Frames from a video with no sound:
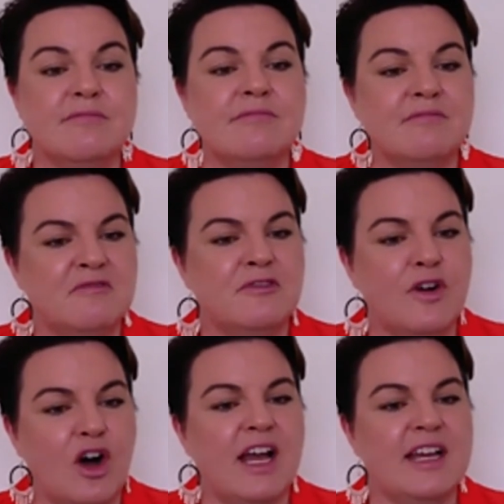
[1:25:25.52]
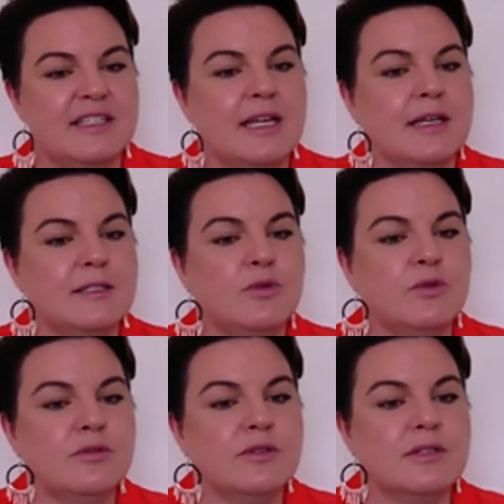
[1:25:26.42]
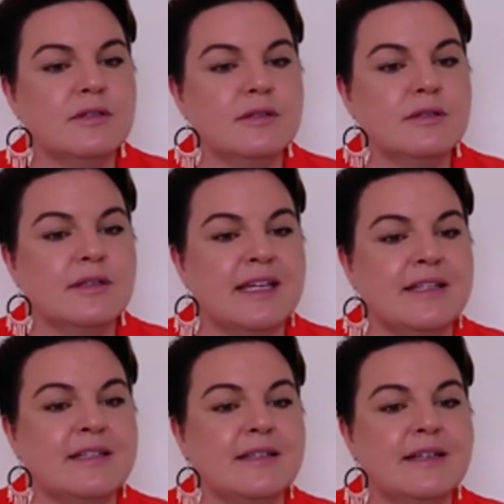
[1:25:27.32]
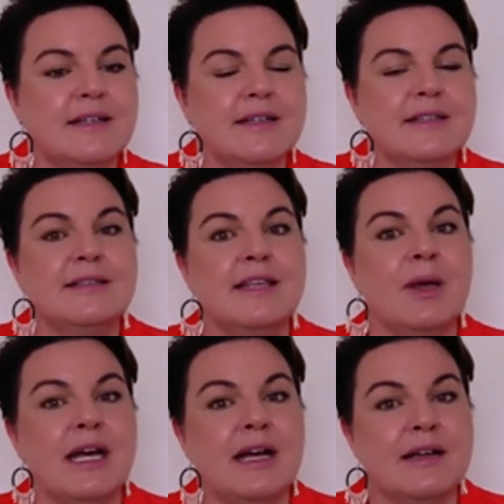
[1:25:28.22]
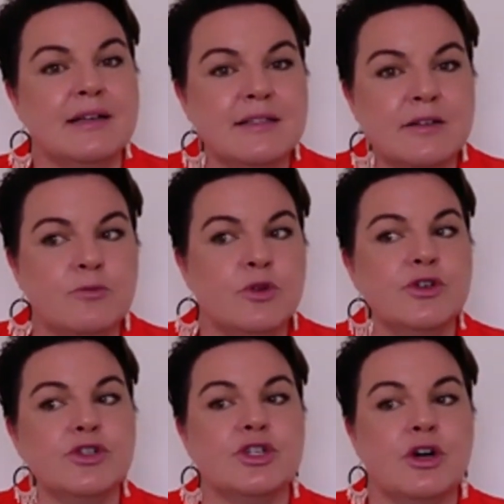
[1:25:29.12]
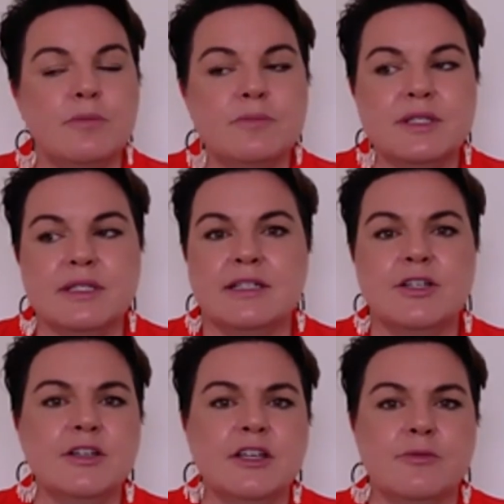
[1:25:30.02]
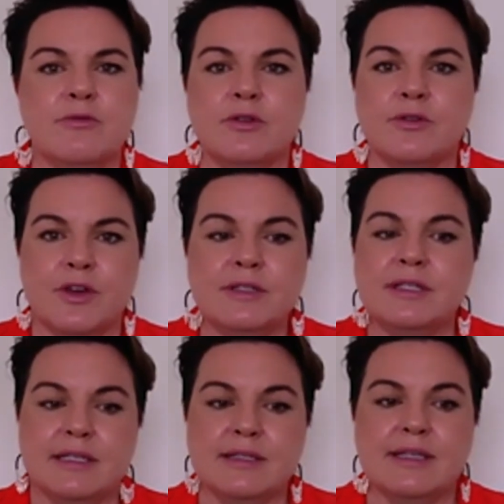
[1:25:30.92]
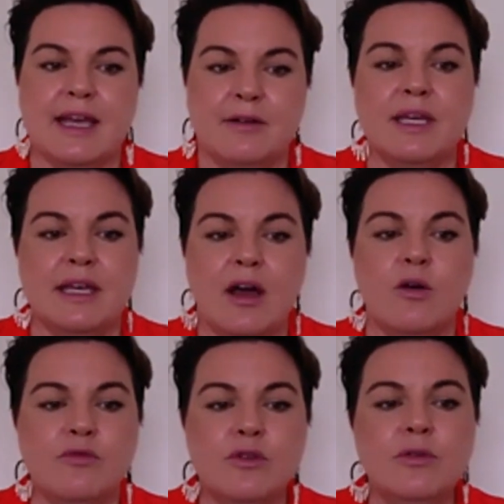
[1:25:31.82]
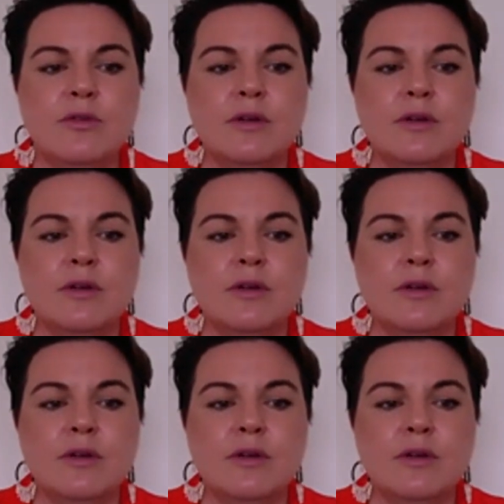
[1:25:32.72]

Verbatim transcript: via textbooks and seminars and workshops. And don't get me wrong, those things can be helpful.